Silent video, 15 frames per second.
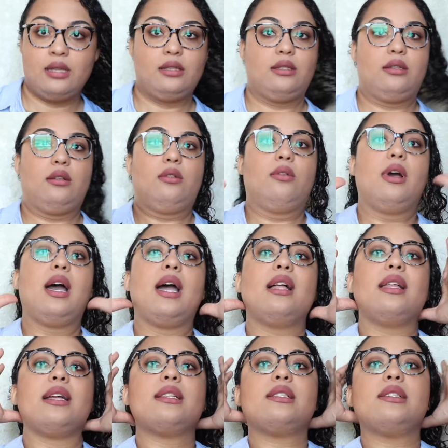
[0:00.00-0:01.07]
So I
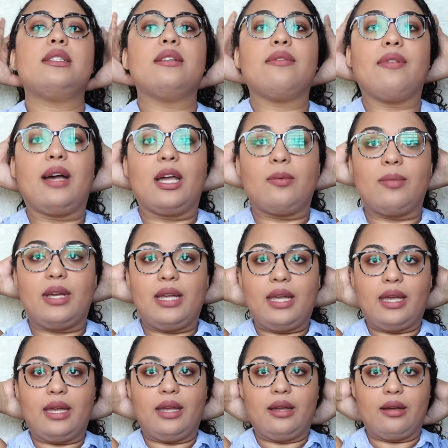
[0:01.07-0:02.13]
like to divide my
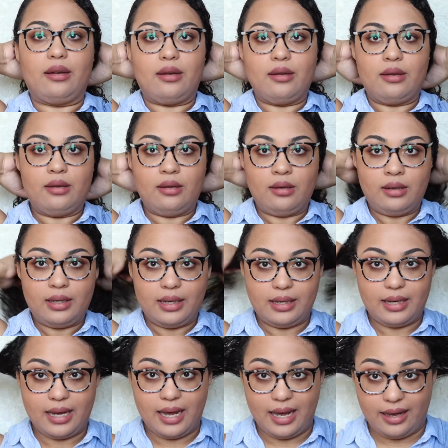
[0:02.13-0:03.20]
hair
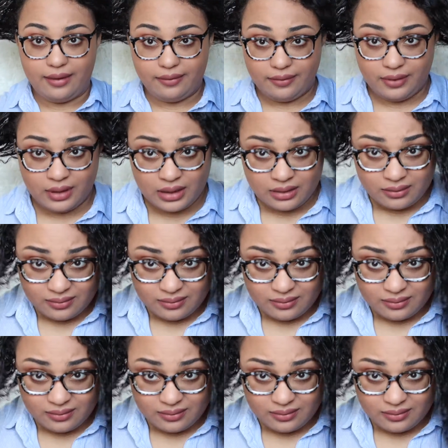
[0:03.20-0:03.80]
in half.